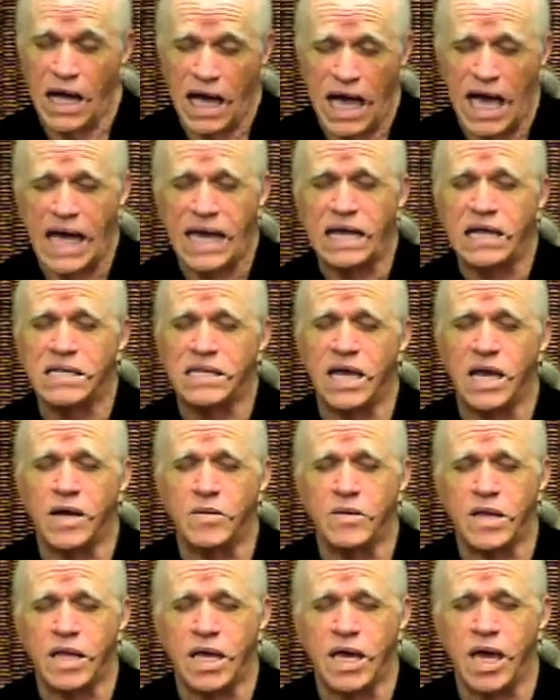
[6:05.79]
I can tell you
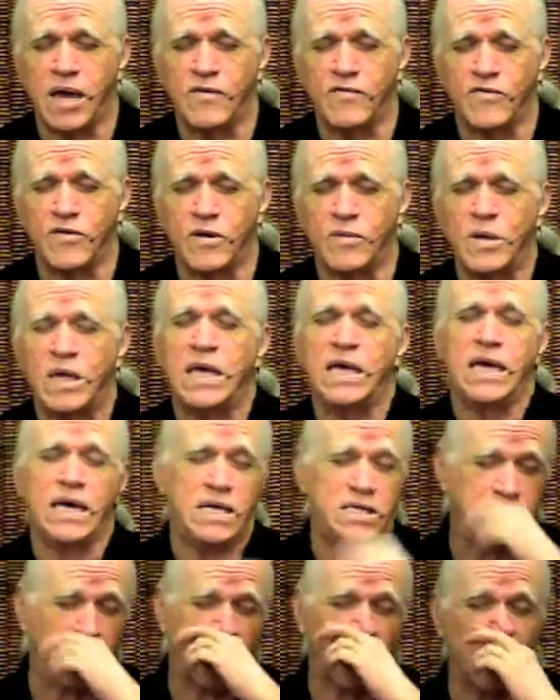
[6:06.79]
where they came from.
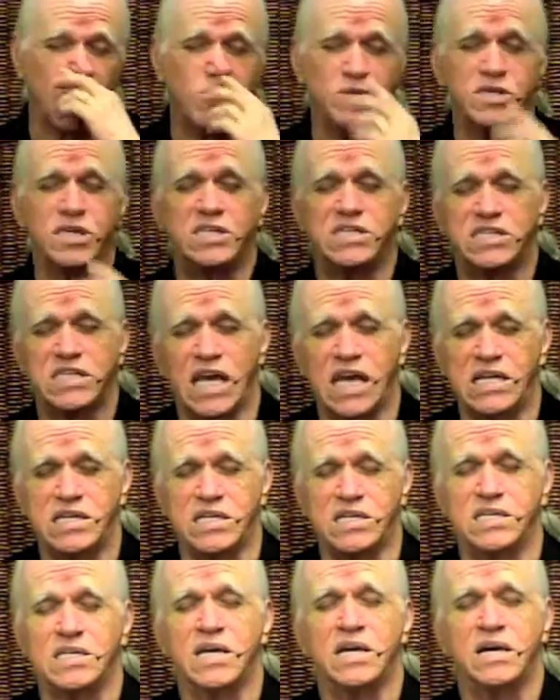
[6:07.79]
It's the closing
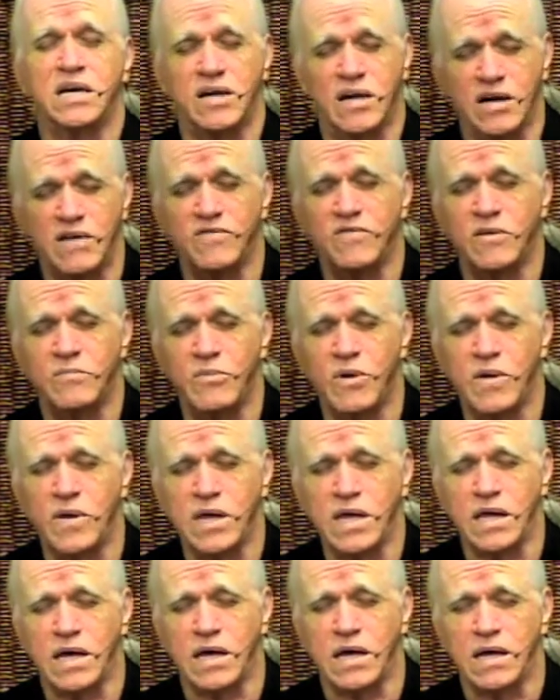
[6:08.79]
stages of
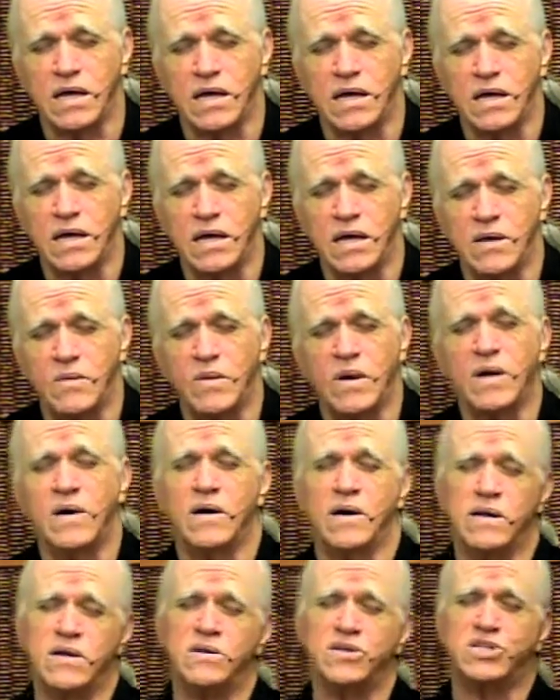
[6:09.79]
Lemuria. Well,
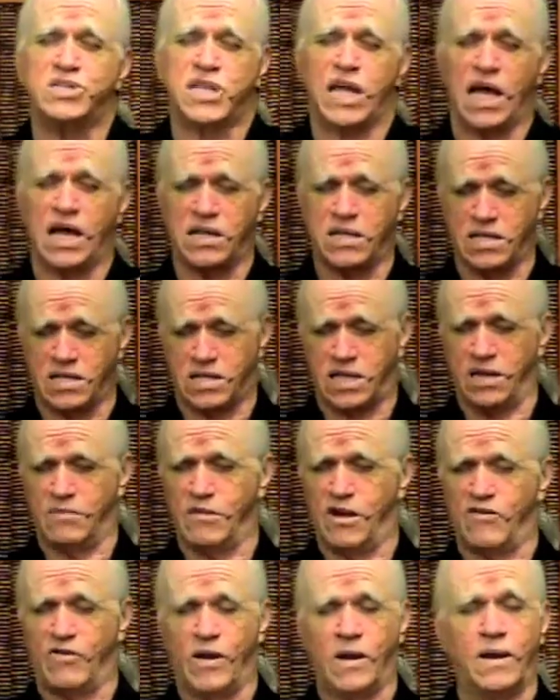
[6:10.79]
understand this thing,
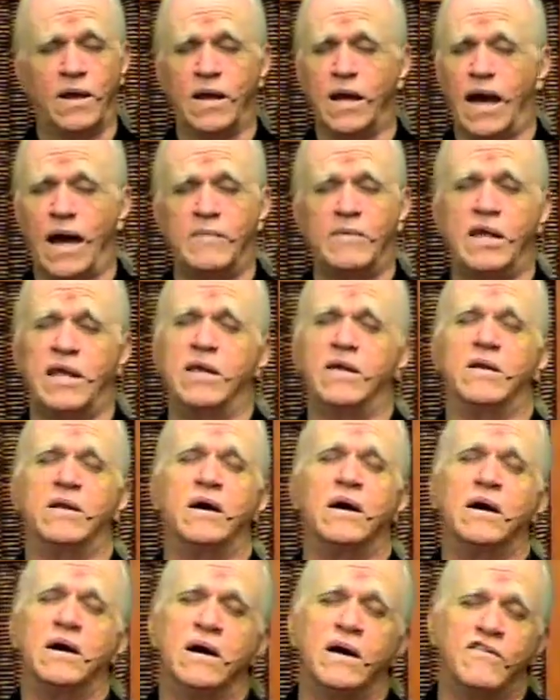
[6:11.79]
my friend. I'm not here
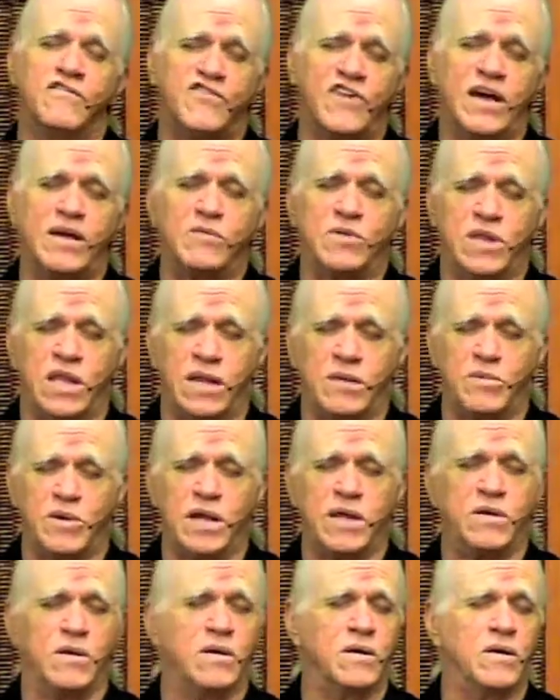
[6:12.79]
to fight with
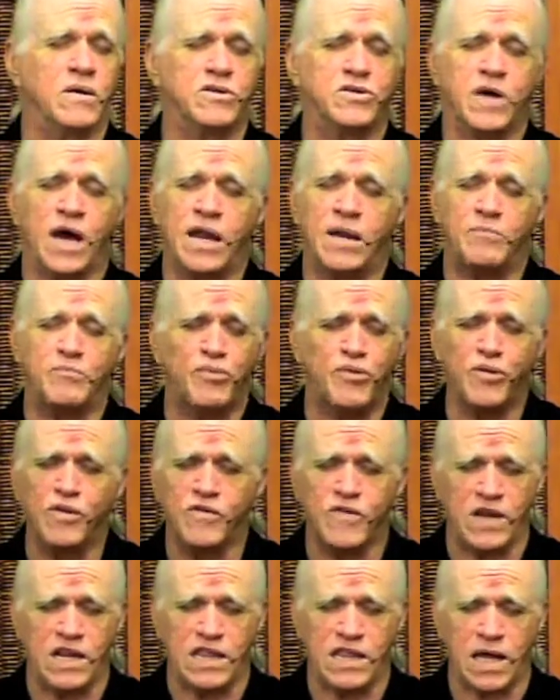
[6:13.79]
anybody or try to
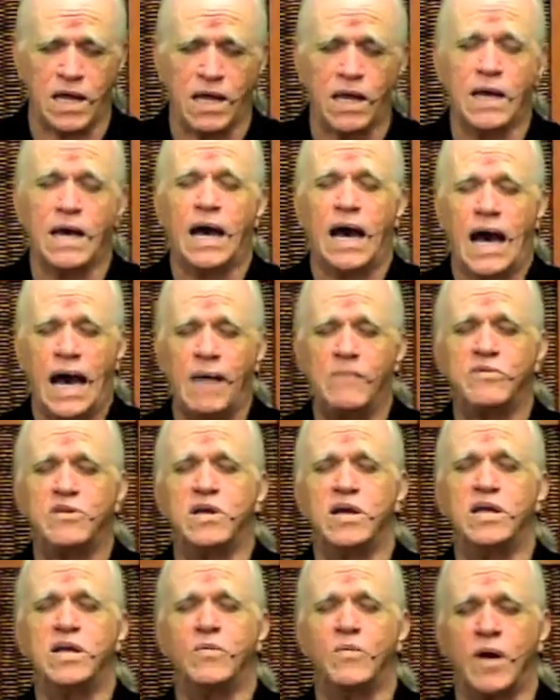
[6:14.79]
prove anything. I'm
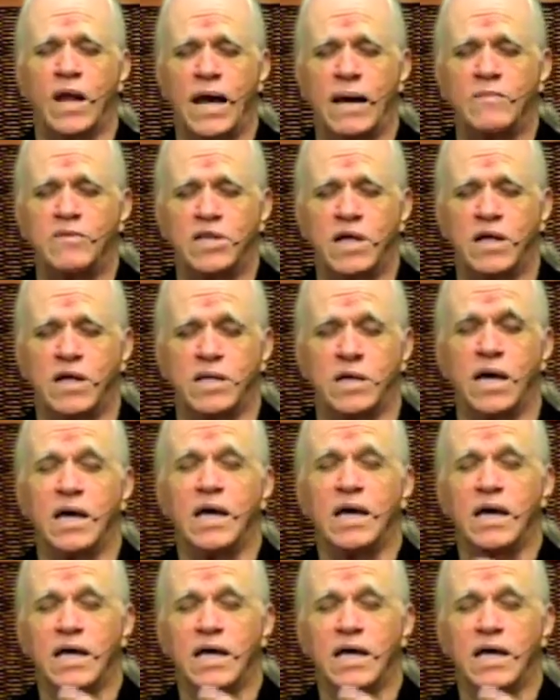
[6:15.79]
telling you what I'm telling you.